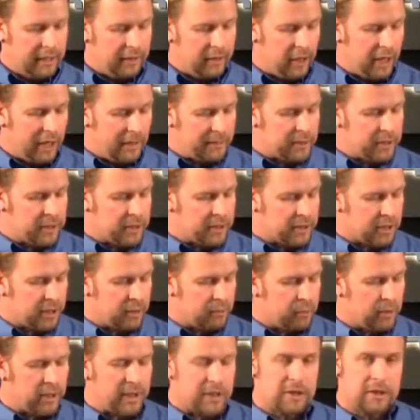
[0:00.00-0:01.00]
Now the options
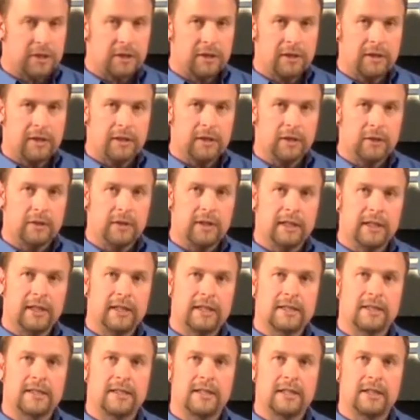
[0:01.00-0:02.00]
on pressure, you can
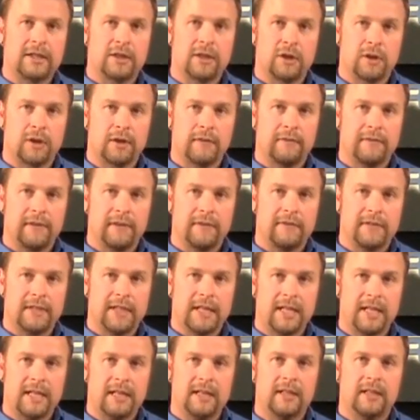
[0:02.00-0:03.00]
get this in a 0 to
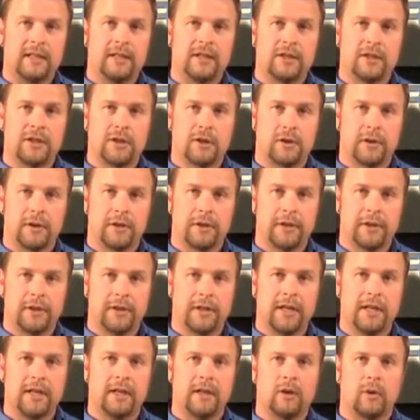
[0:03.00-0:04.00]
15, 0 to
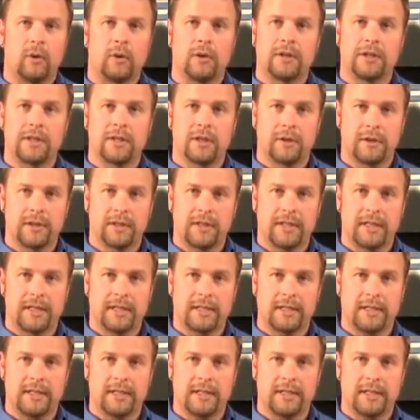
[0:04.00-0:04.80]
30, or a 0 to